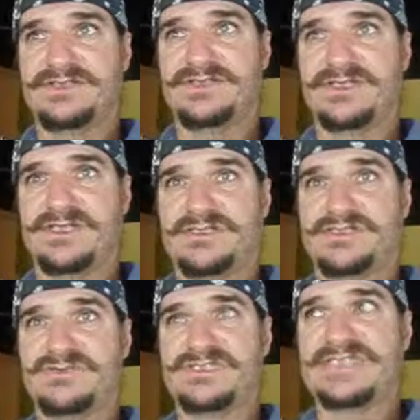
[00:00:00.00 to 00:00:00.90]

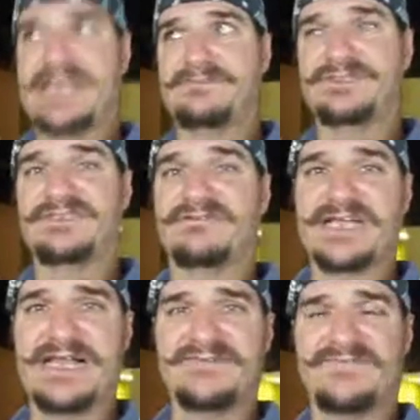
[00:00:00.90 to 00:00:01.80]
to establish their
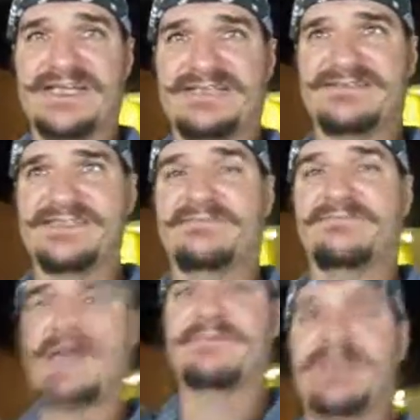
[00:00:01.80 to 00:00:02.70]
caliphate in
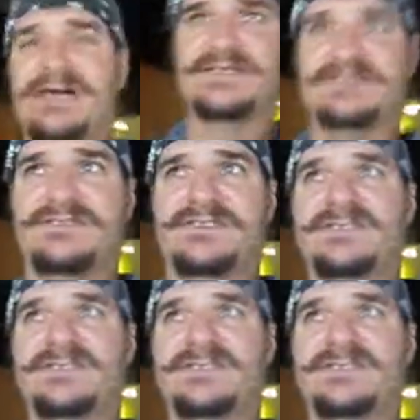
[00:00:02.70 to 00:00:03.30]
Babylon,